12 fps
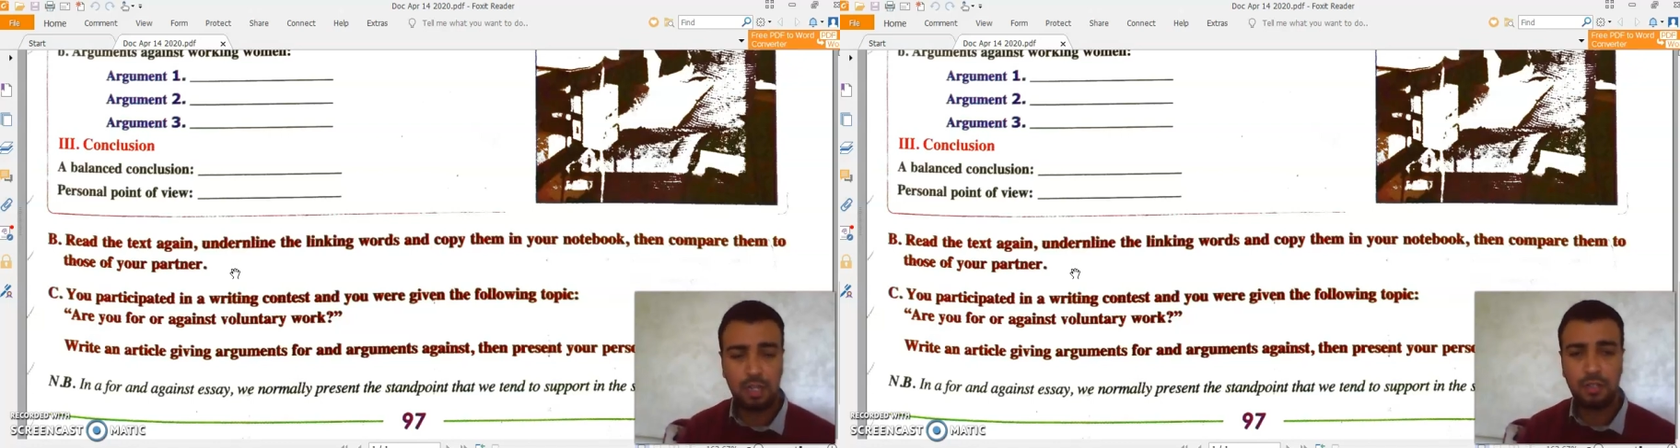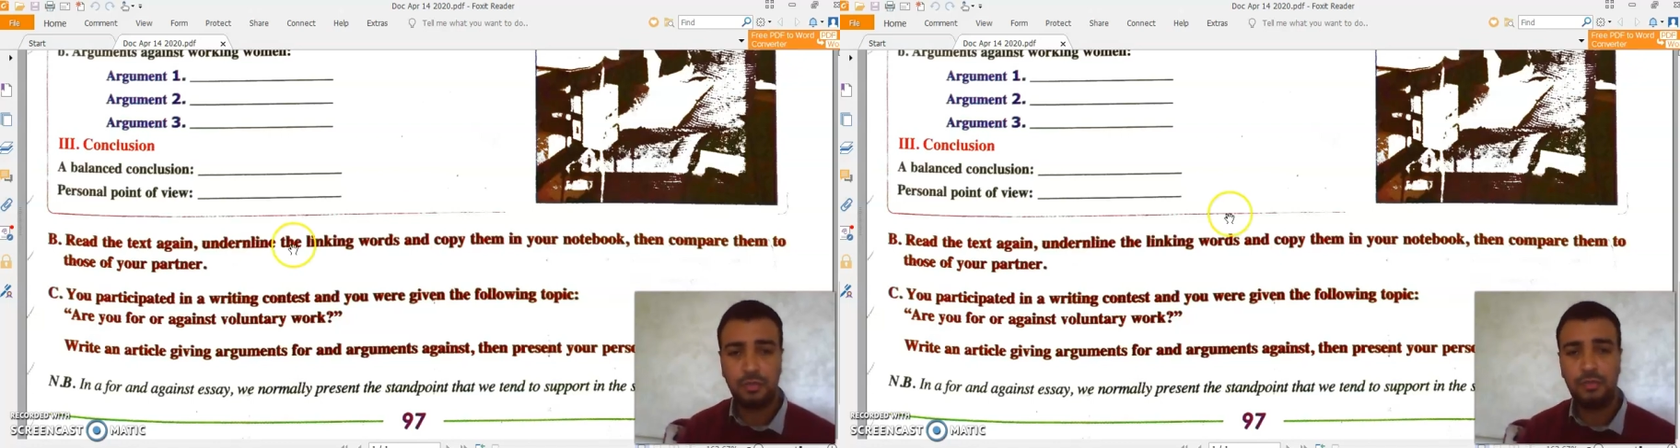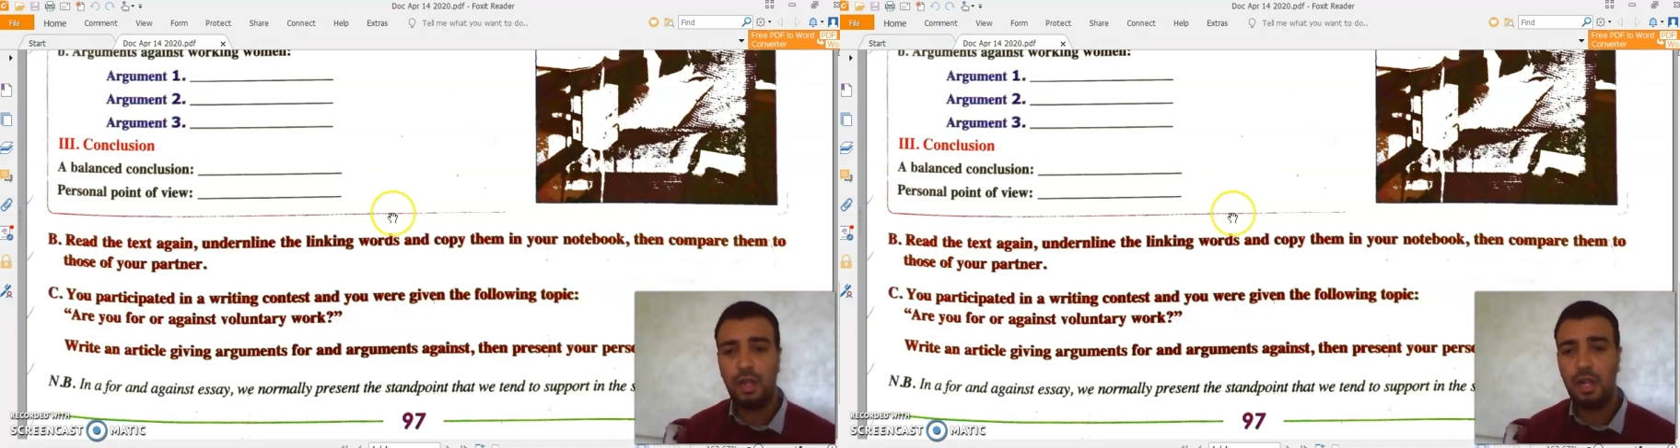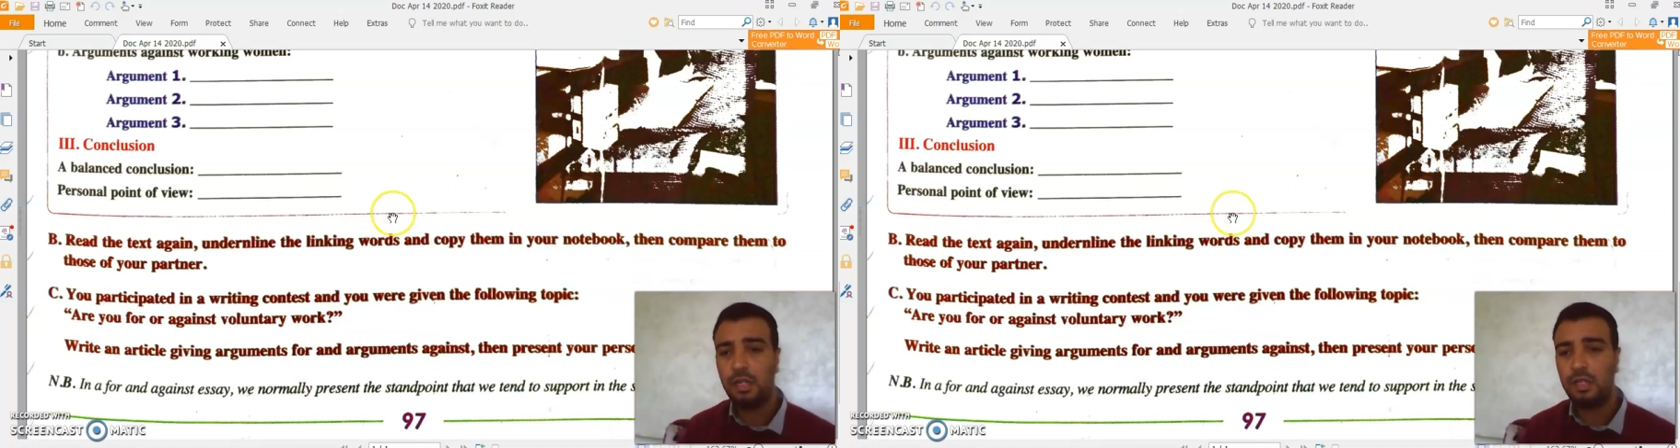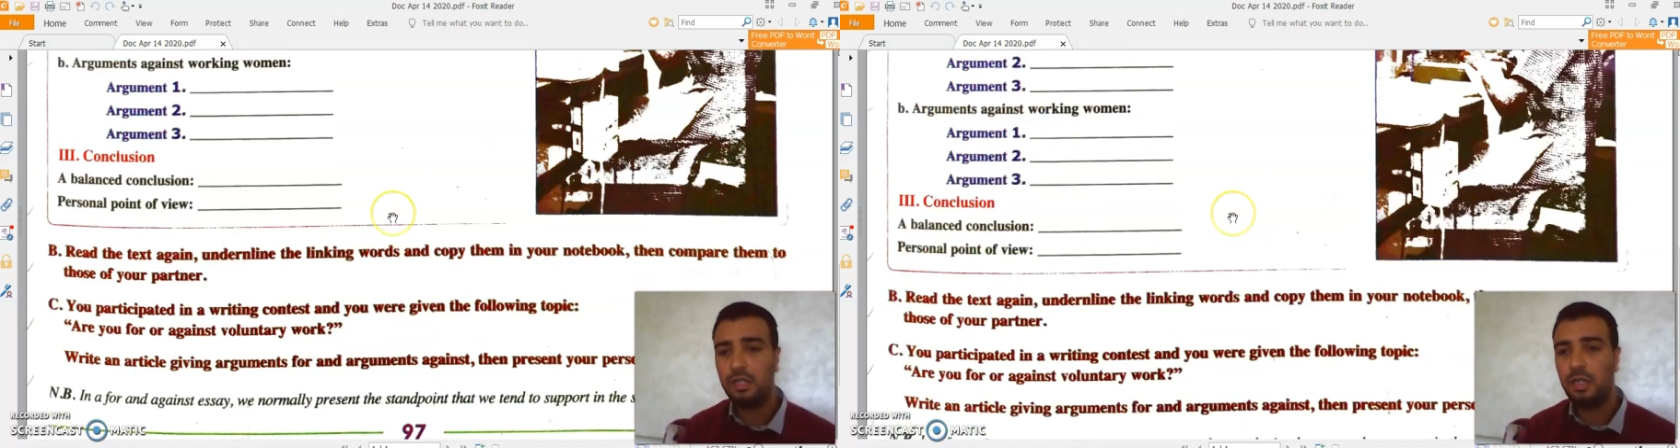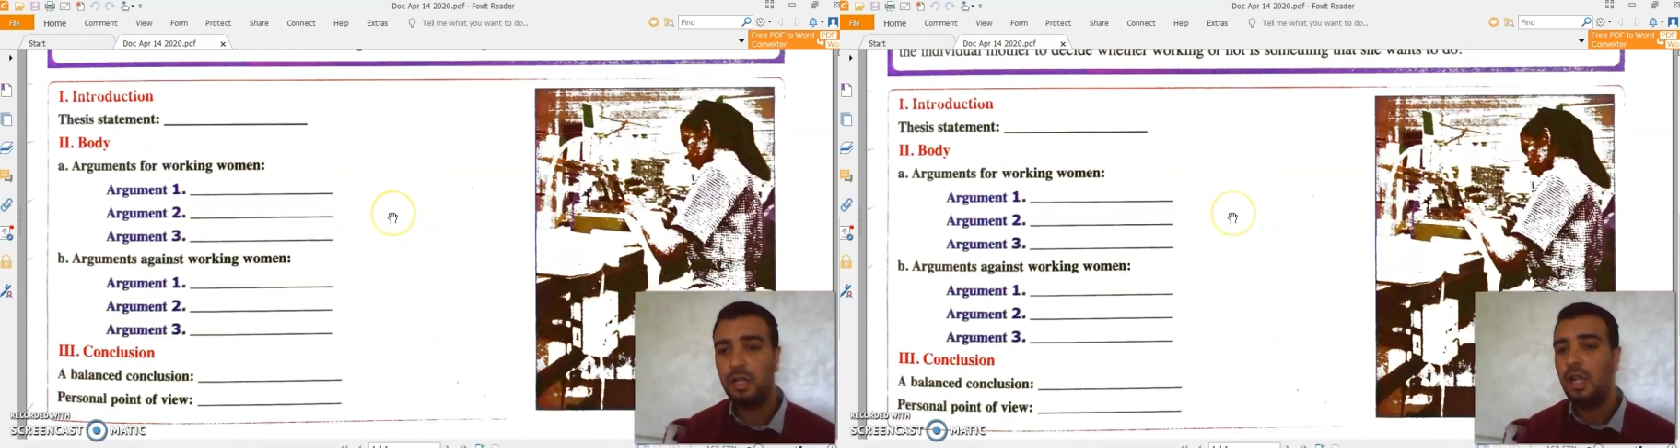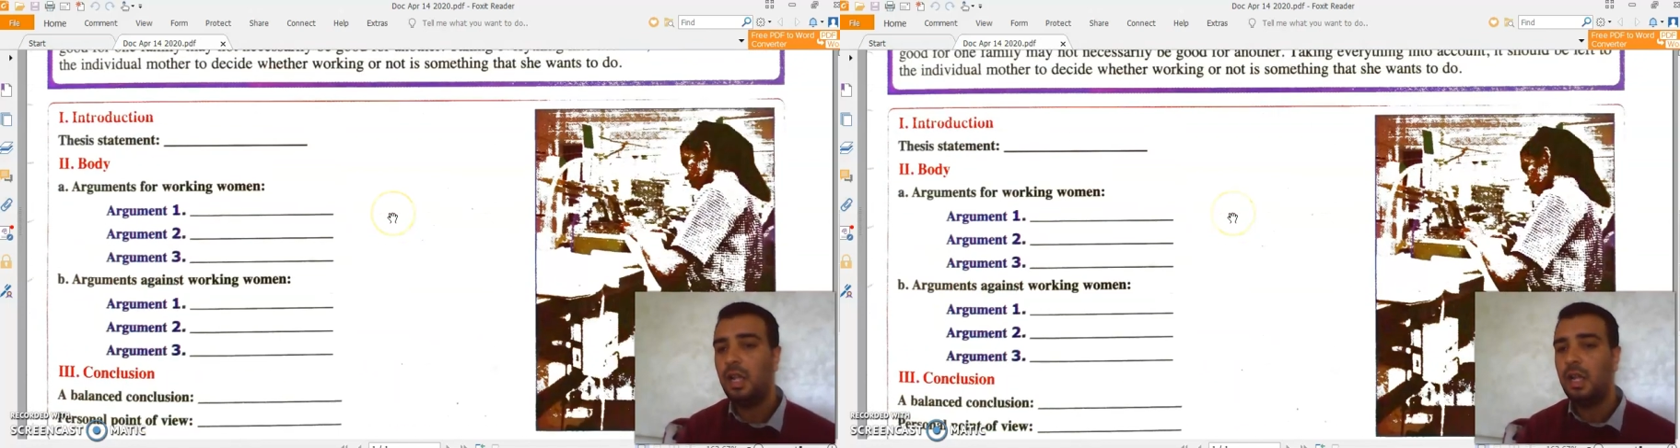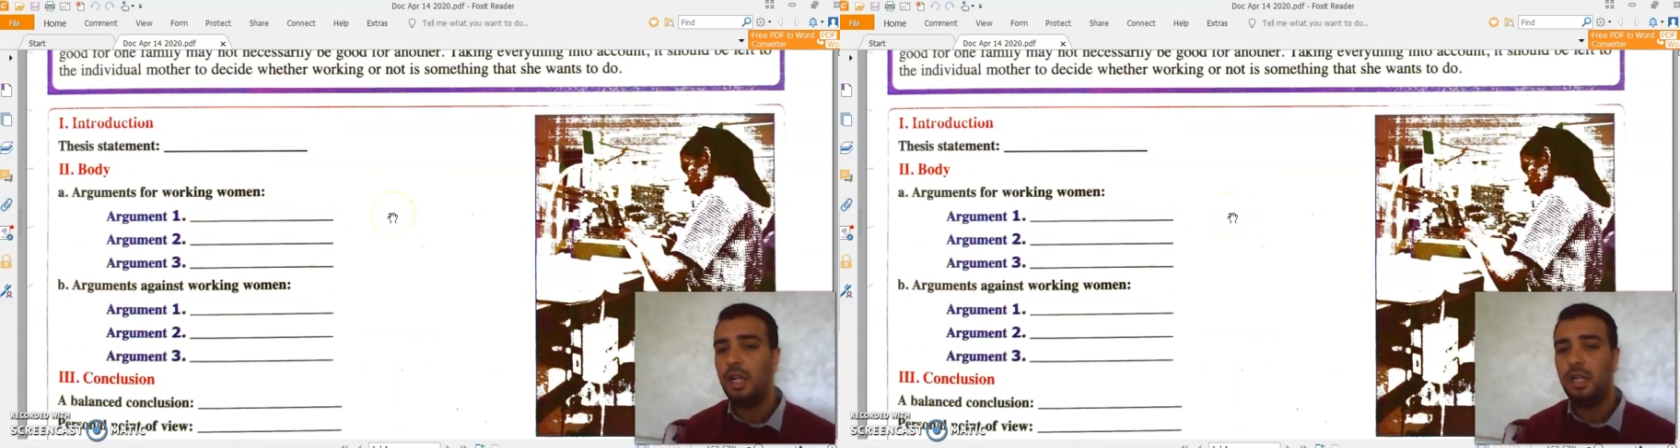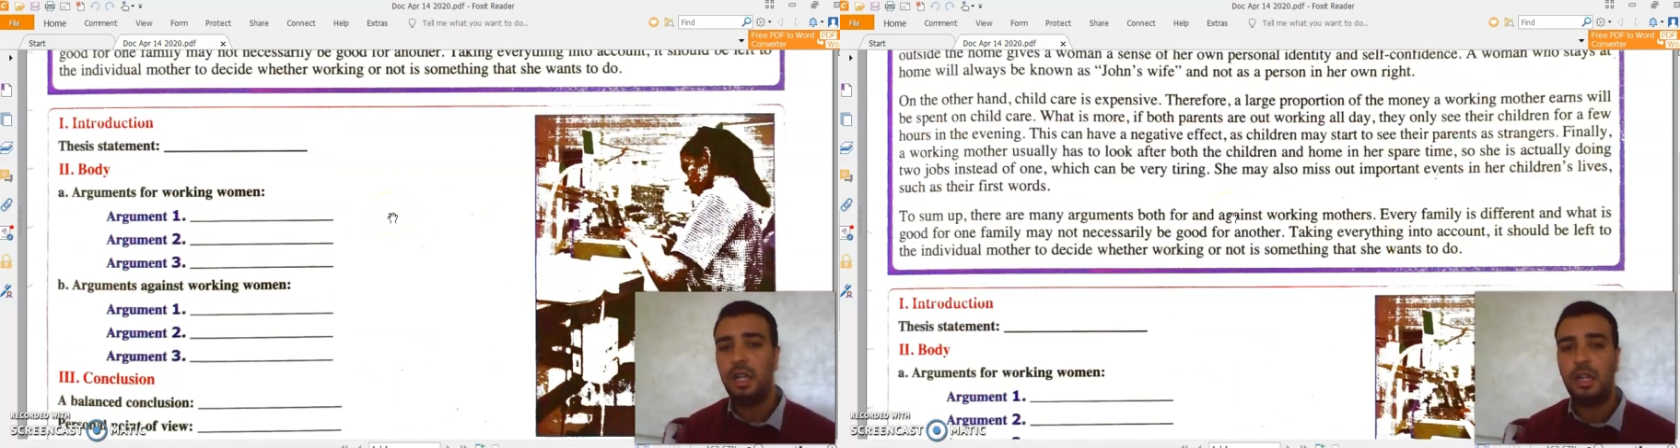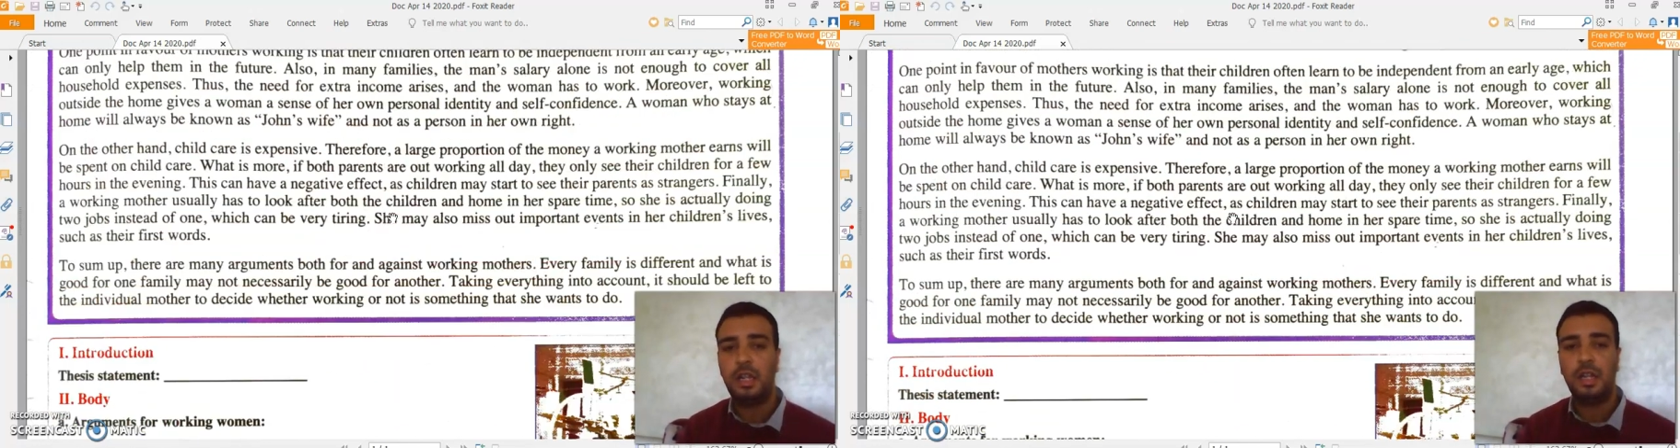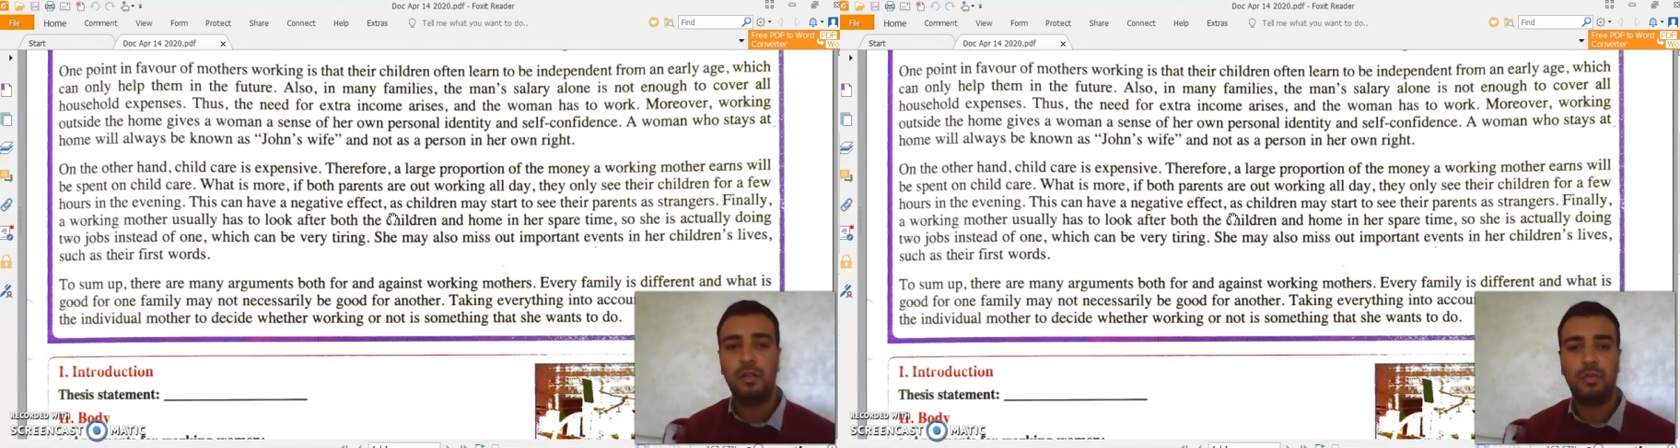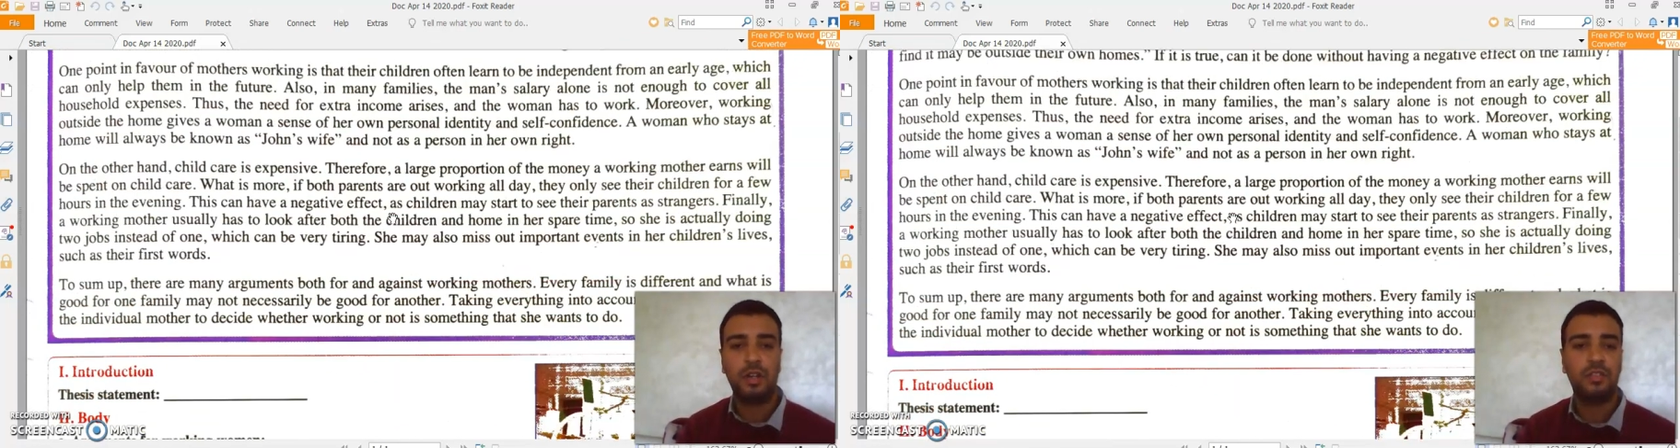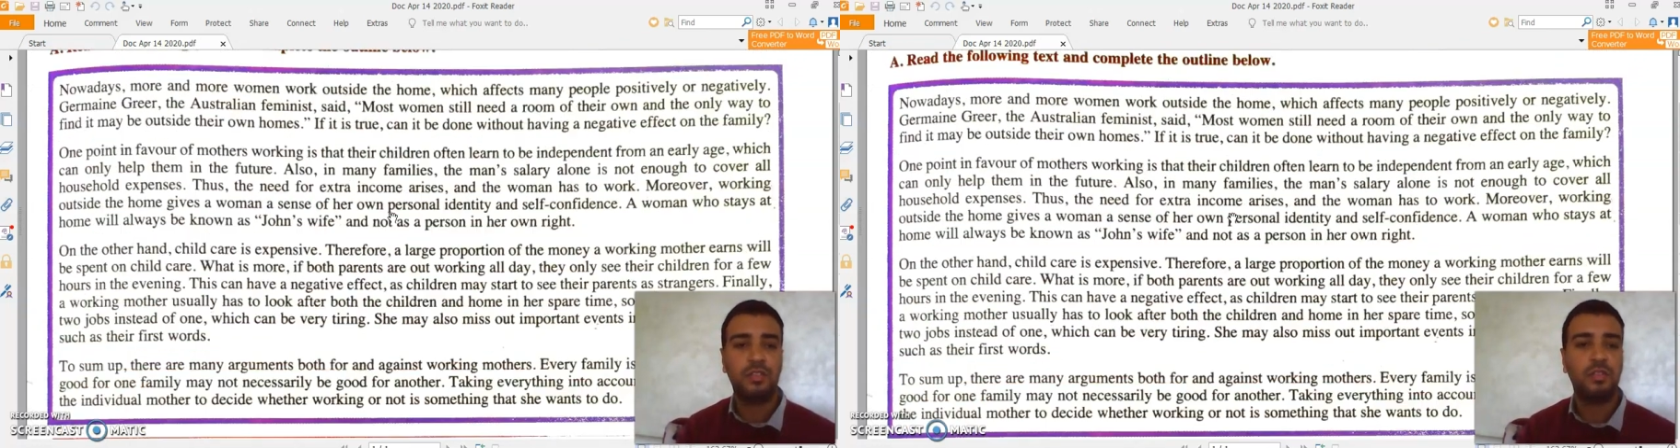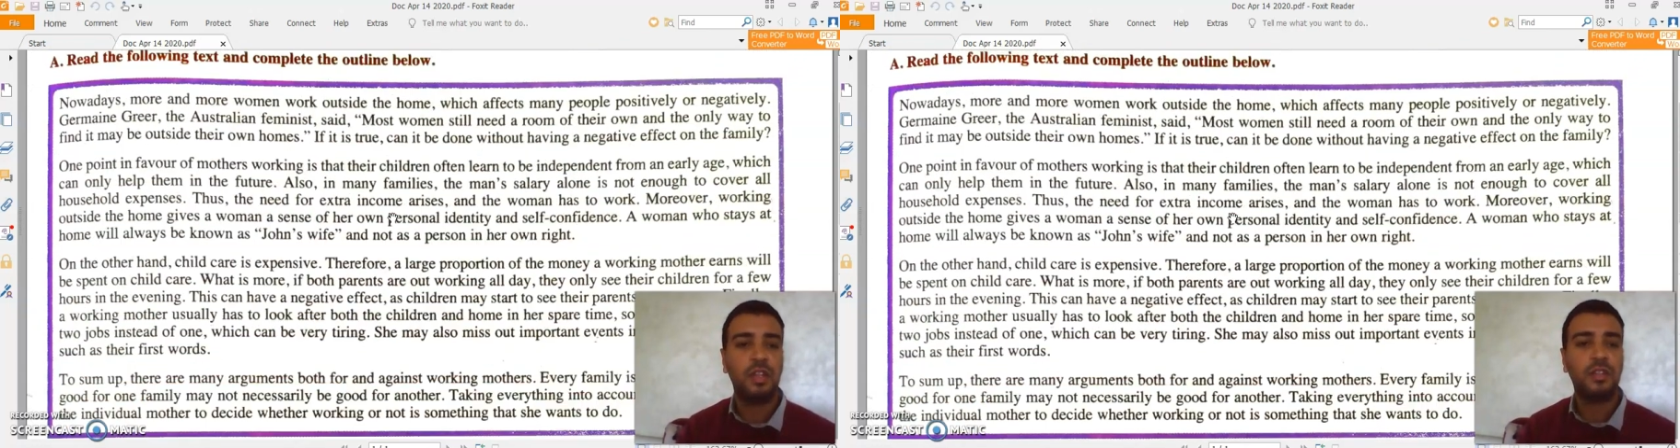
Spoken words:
Let's find the linking words.